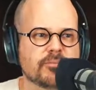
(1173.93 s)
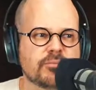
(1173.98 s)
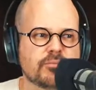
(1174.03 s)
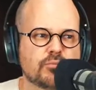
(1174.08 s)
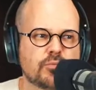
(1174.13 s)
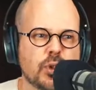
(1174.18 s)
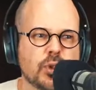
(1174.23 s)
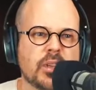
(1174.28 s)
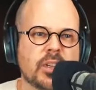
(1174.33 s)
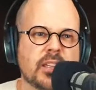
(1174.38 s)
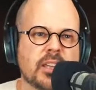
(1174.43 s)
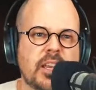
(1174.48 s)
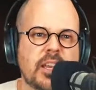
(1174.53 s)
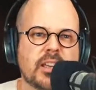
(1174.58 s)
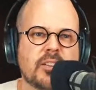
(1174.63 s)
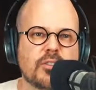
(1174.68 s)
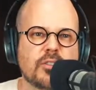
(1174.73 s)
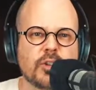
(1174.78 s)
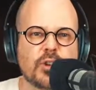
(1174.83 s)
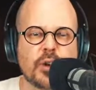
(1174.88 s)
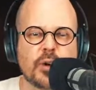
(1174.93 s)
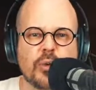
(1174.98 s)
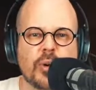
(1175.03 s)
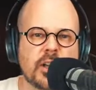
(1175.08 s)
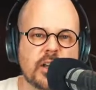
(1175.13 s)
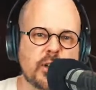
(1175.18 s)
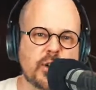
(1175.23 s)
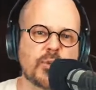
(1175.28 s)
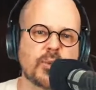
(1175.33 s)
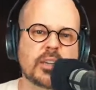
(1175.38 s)
You can get lower
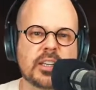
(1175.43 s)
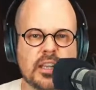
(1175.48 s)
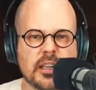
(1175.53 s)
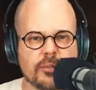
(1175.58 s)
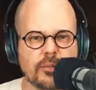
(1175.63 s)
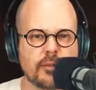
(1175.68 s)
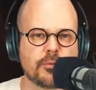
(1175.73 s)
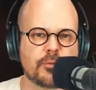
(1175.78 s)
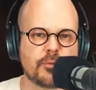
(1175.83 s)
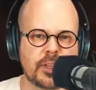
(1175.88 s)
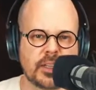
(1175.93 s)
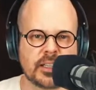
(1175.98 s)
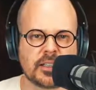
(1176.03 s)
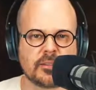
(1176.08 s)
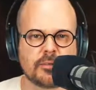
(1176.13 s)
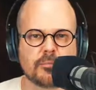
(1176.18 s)
and lower depth of field,